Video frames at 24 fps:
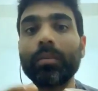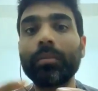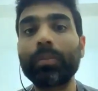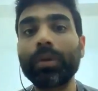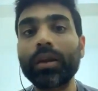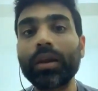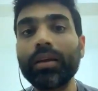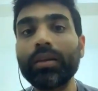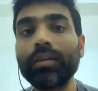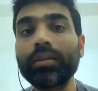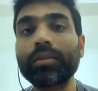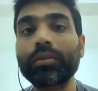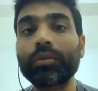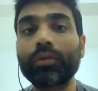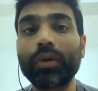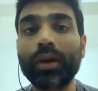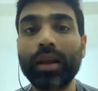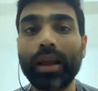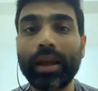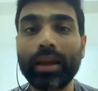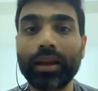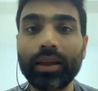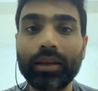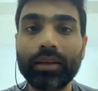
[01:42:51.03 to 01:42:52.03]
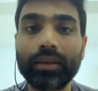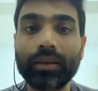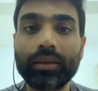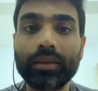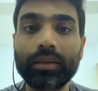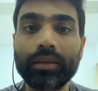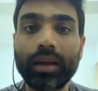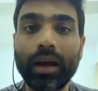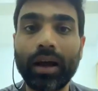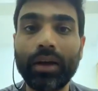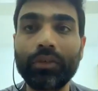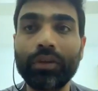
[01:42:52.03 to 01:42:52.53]
Plus, what I
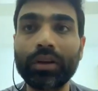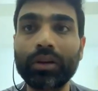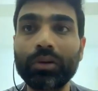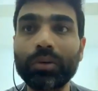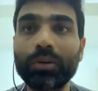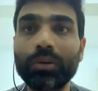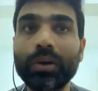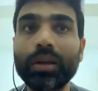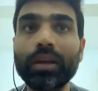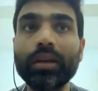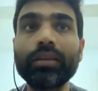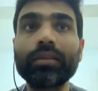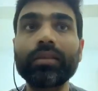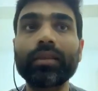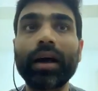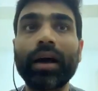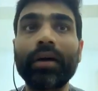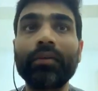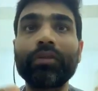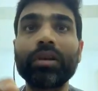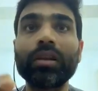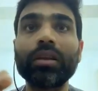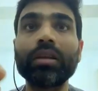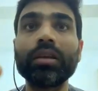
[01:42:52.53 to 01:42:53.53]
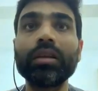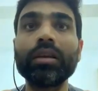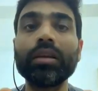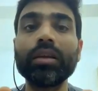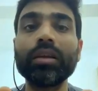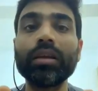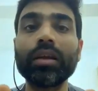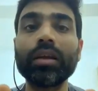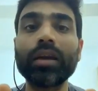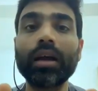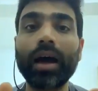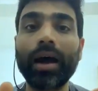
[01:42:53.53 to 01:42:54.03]
will do is I
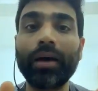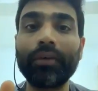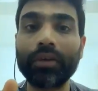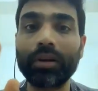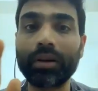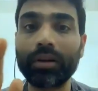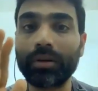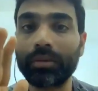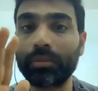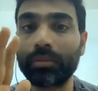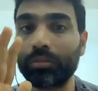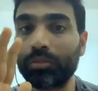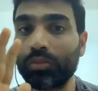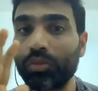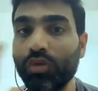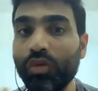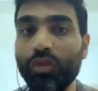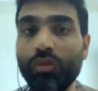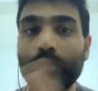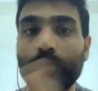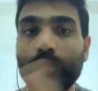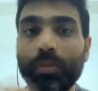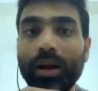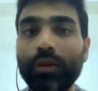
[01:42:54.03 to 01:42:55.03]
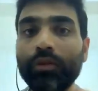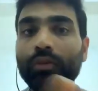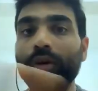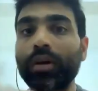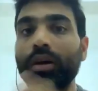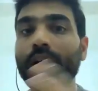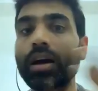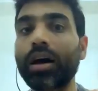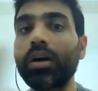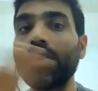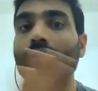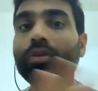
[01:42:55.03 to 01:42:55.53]
will move my
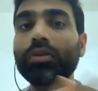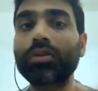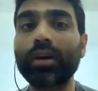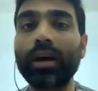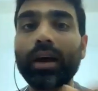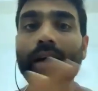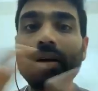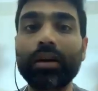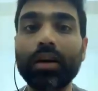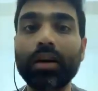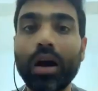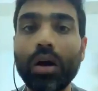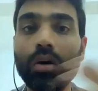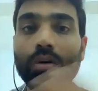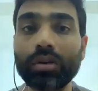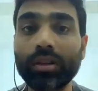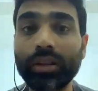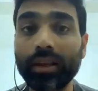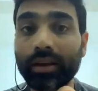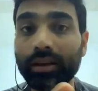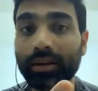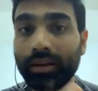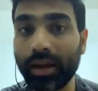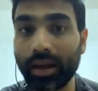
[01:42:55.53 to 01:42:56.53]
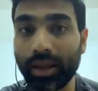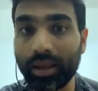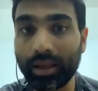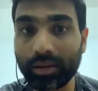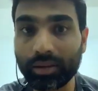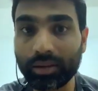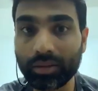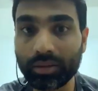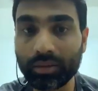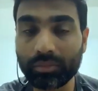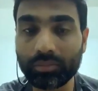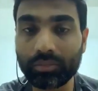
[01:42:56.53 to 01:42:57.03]
workout around their
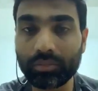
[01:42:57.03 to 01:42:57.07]
diet.